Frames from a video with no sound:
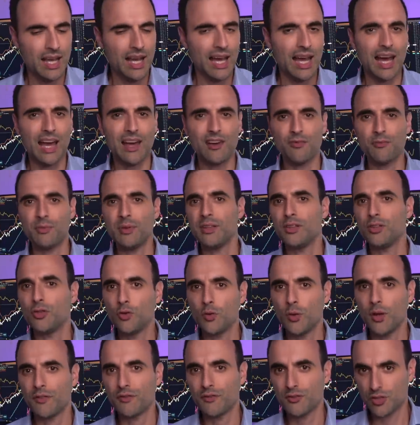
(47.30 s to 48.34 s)
have been
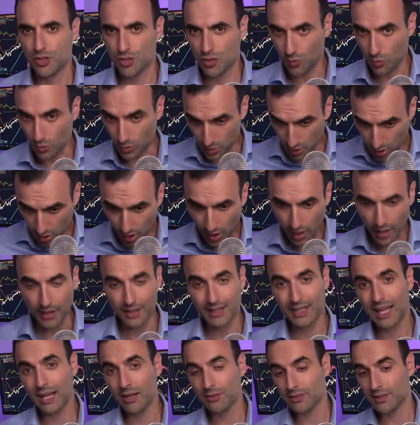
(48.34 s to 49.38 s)
doing for so long.
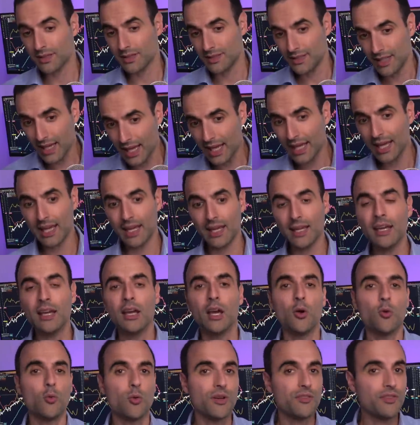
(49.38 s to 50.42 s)
Now, today,
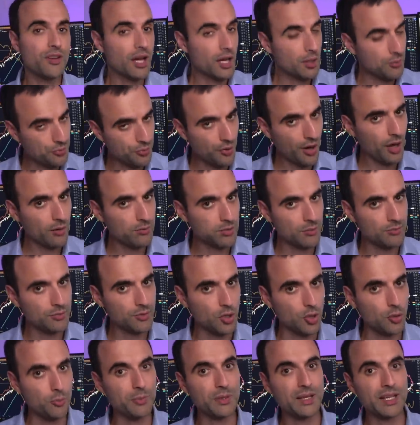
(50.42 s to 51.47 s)
we've got a problem
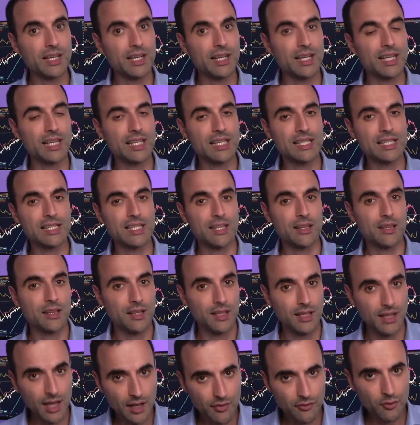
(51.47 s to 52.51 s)
though because the
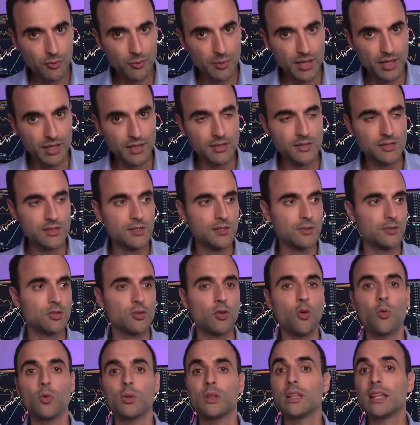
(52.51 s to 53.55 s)
governments
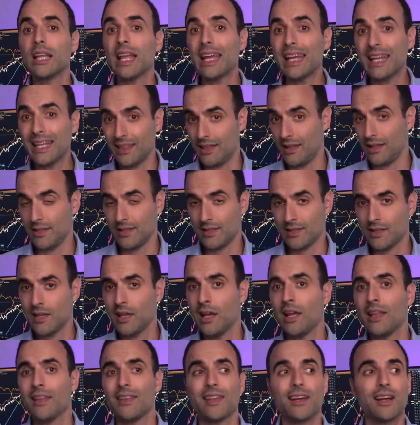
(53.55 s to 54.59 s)
don't like this.
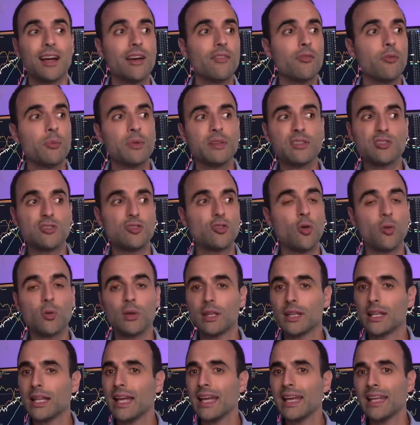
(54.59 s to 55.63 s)
The governments don't
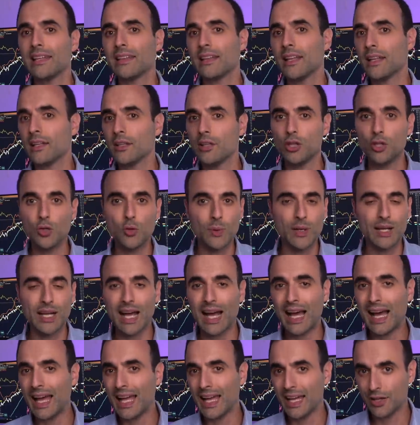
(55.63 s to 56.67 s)
like that you and
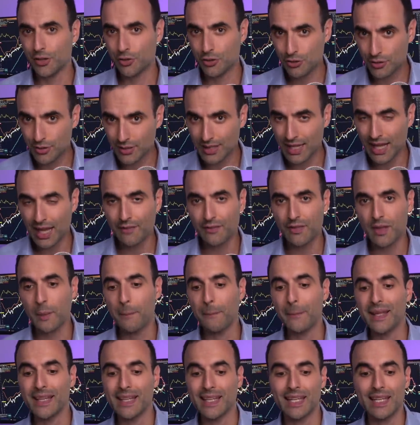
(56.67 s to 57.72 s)
I could have the
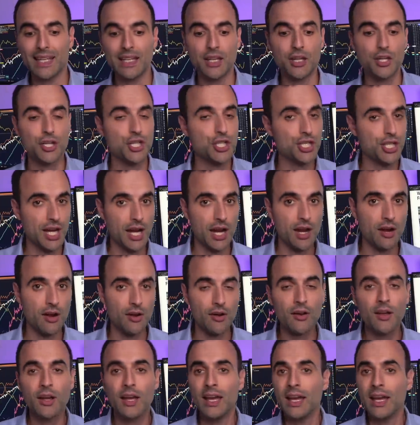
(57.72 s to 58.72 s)
ability to share